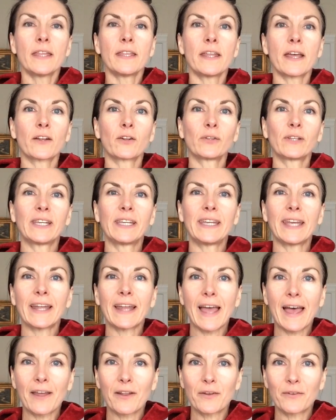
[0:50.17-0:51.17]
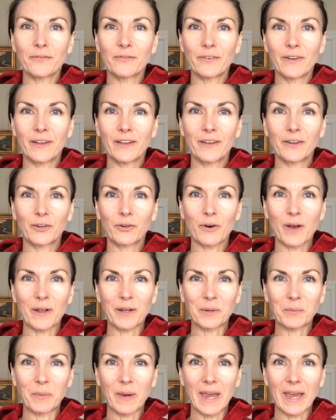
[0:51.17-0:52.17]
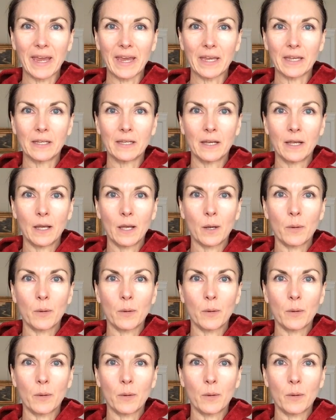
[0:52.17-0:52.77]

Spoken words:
not only get out of chronic pain,